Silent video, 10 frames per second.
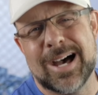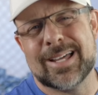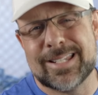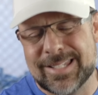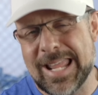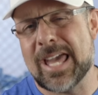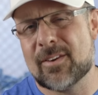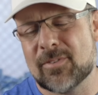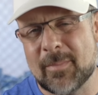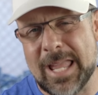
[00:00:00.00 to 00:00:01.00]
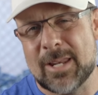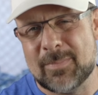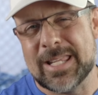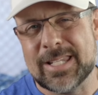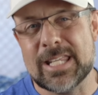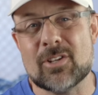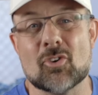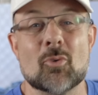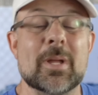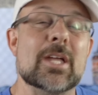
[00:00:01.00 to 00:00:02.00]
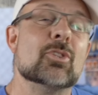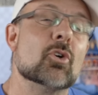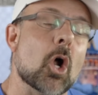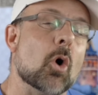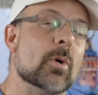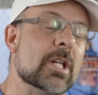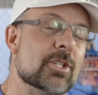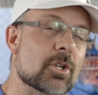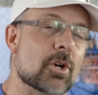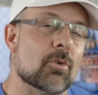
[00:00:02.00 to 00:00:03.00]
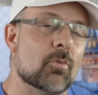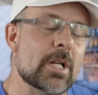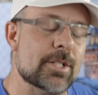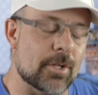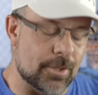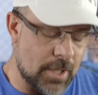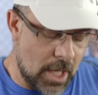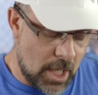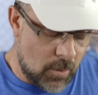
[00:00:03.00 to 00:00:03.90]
on data from NPD Group in their own internal research.